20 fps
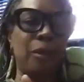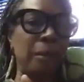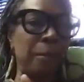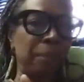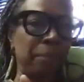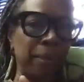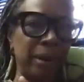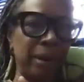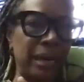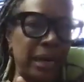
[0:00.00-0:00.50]
can
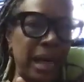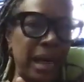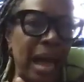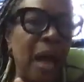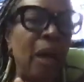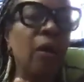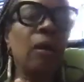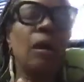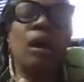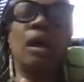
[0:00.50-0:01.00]
print it
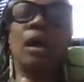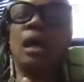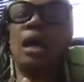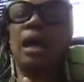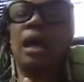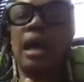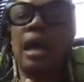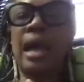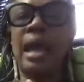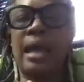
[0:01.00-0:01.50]
out.
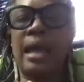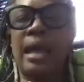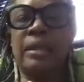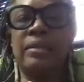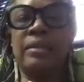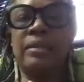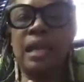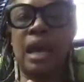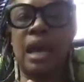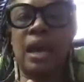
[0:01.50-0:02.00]

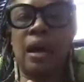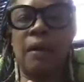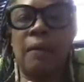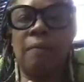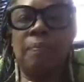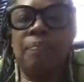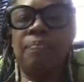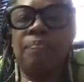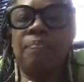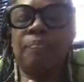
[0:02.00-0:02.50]
And
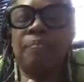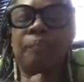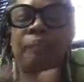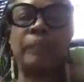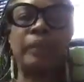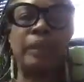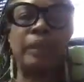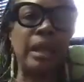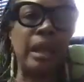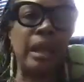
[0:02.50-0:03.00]

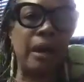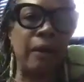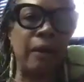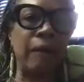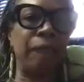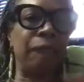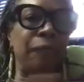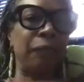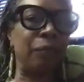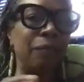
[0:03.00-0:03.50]

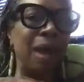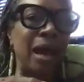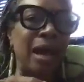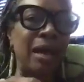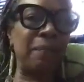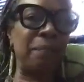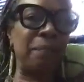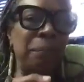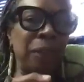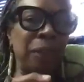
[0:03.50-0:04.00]
for
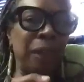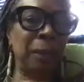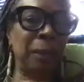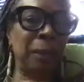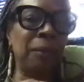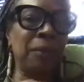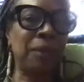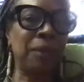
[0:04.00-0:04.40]
my people